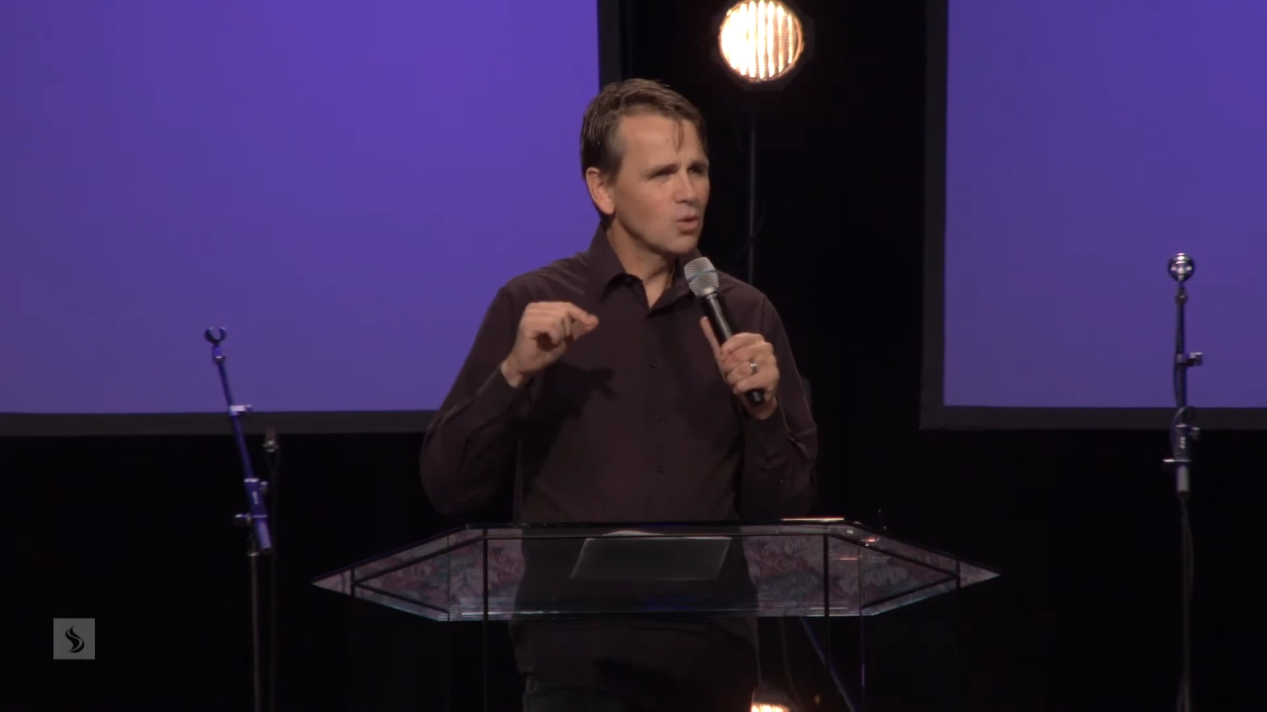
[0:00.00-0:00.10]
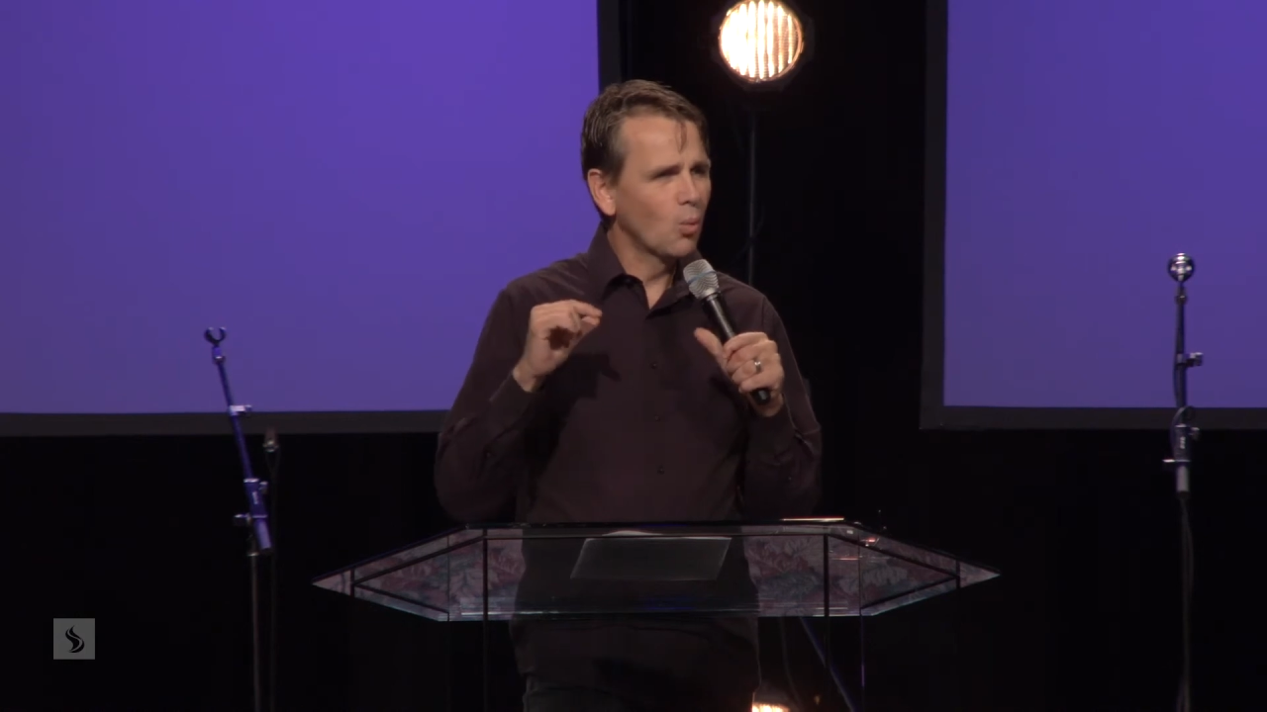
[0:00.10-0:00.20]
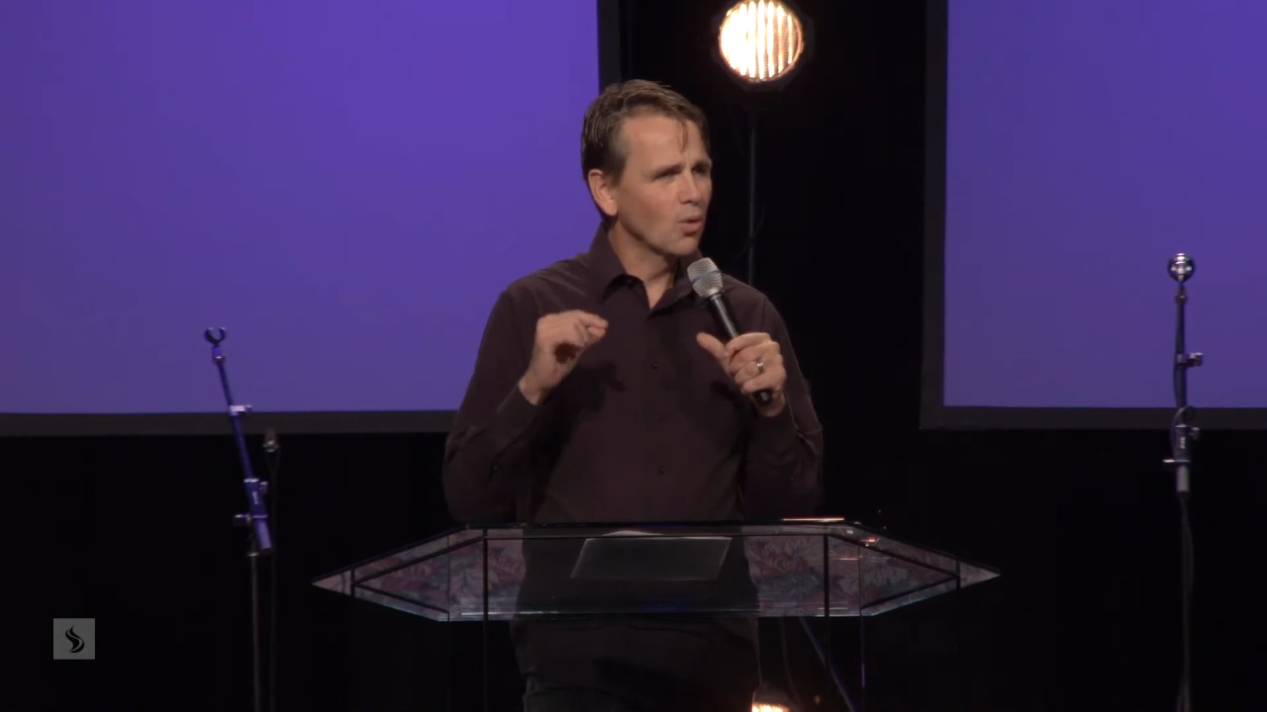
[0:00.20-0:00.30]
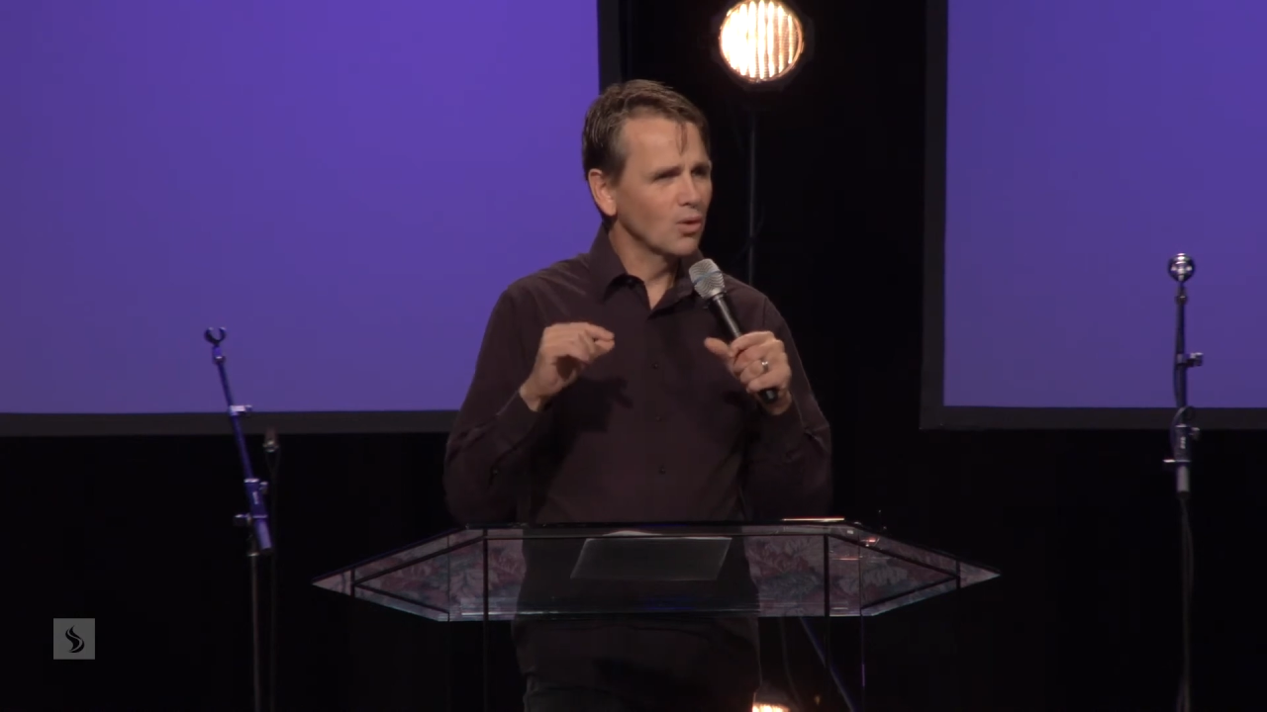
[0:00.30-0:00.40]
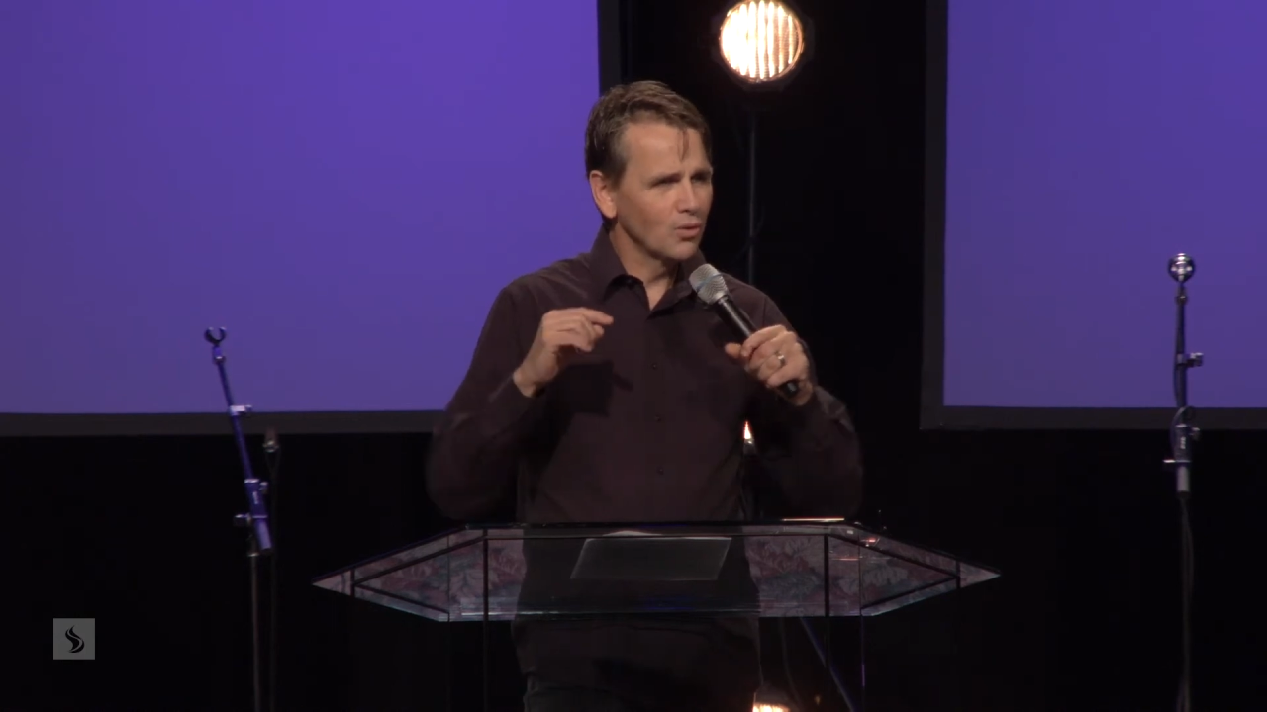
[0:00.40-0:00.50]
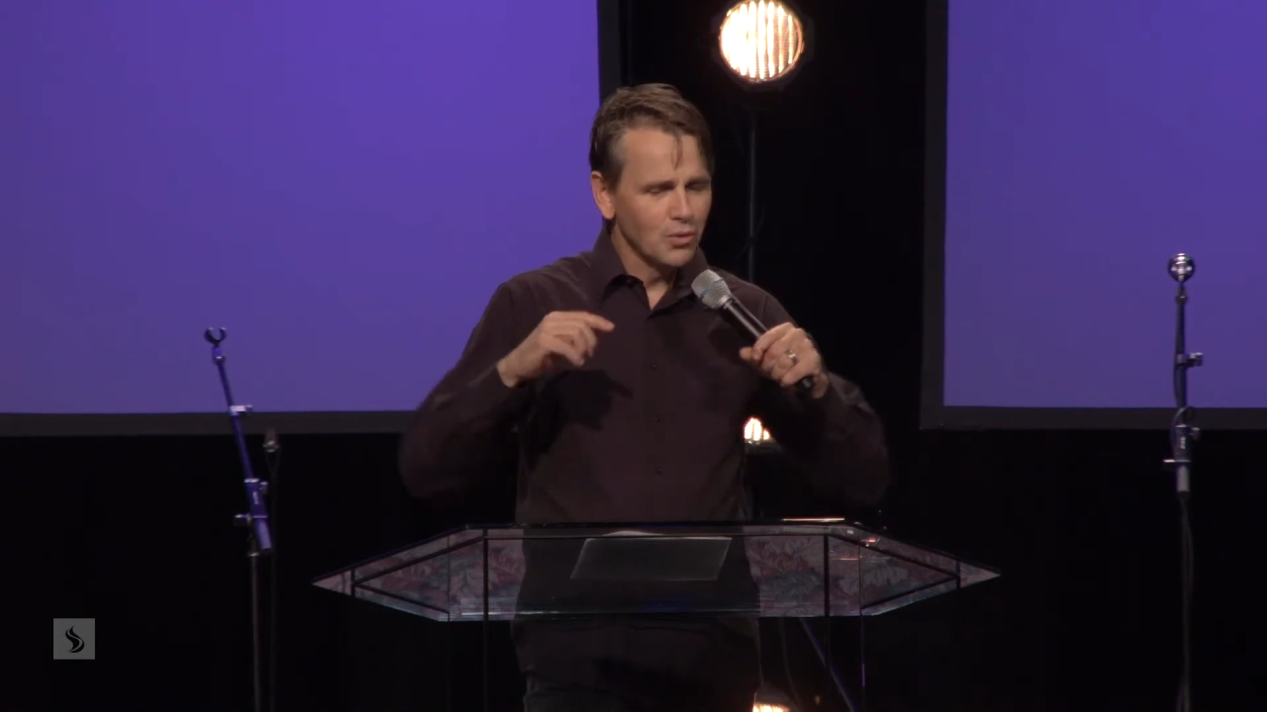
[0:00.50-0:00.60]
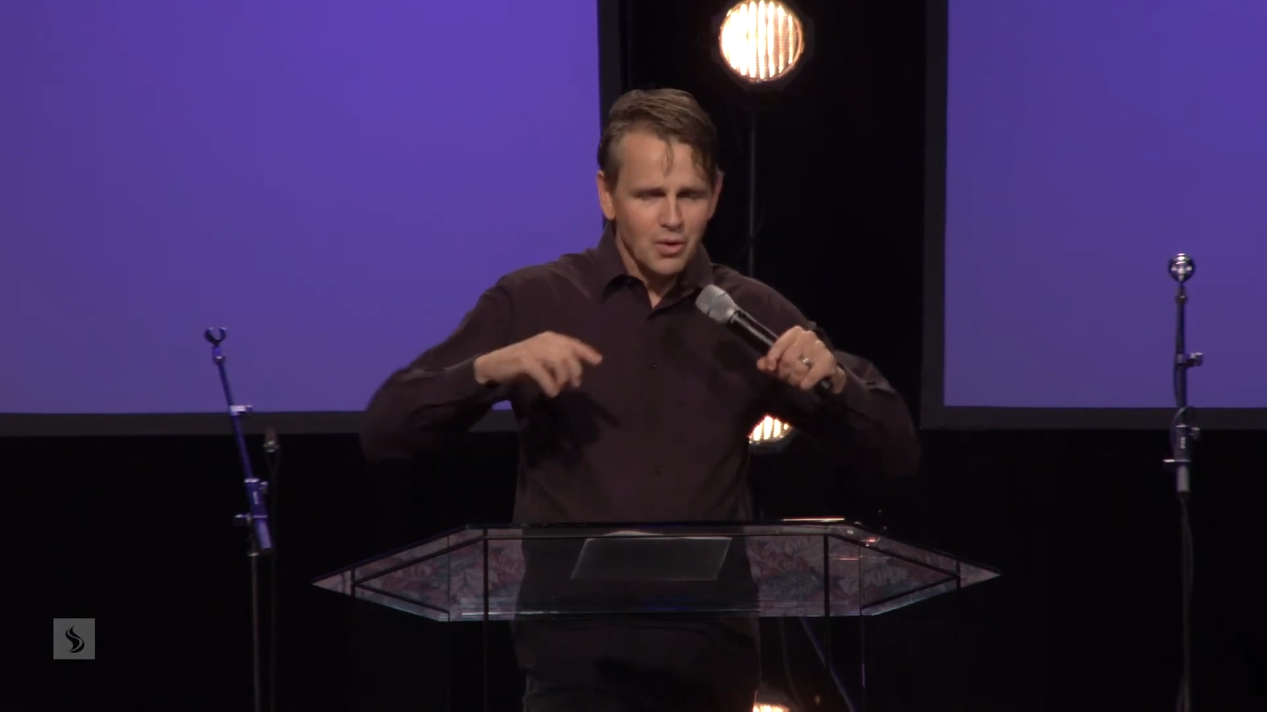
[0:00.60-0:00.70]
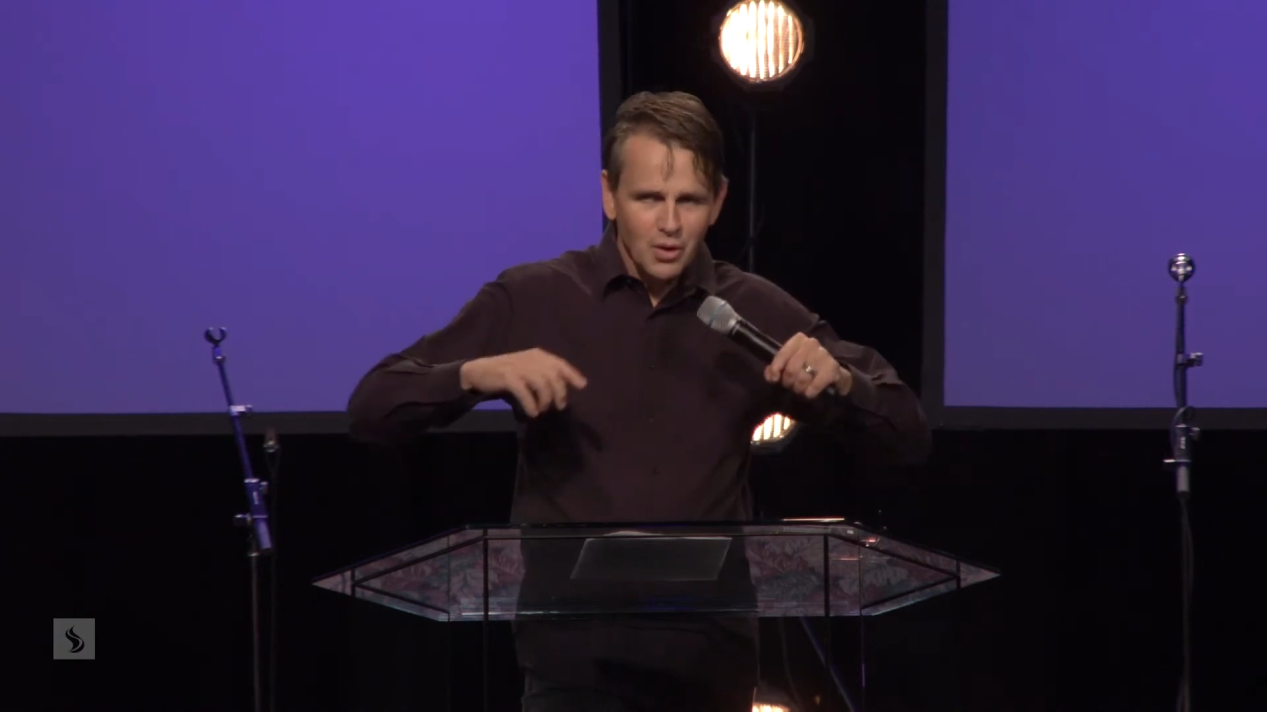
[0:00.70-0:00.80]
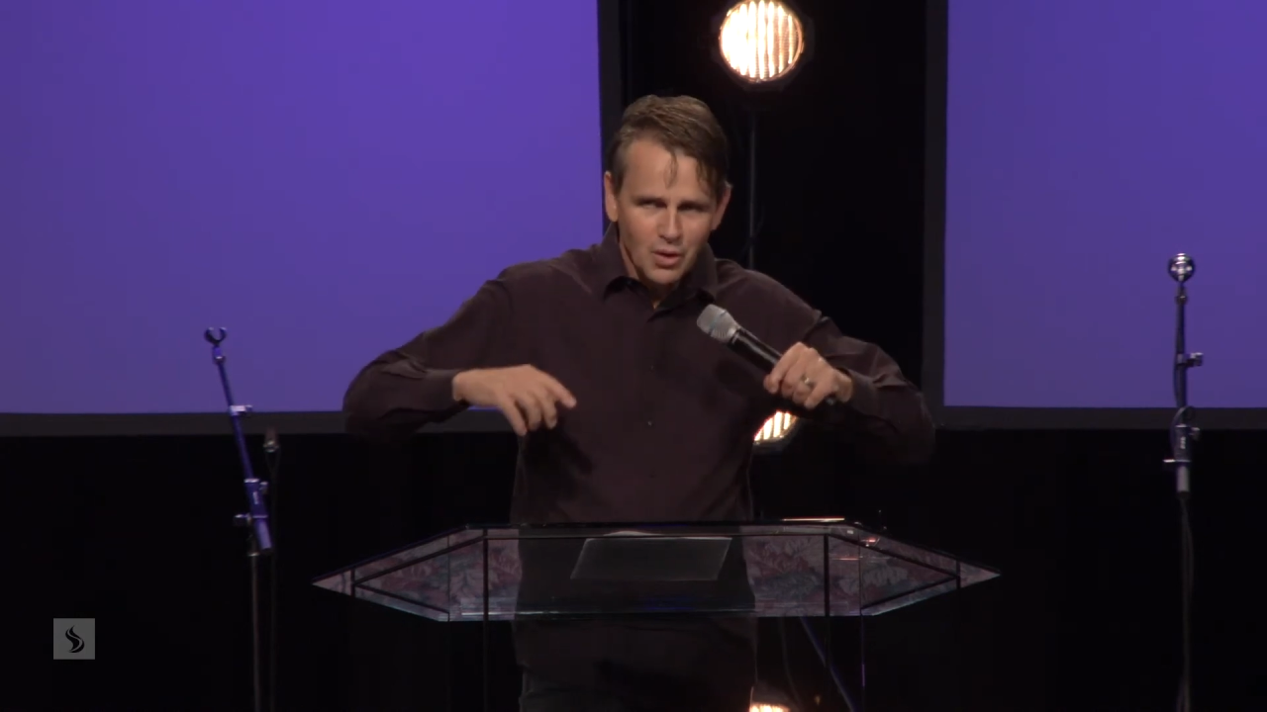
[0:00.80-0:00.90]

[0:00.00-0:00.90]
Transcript: world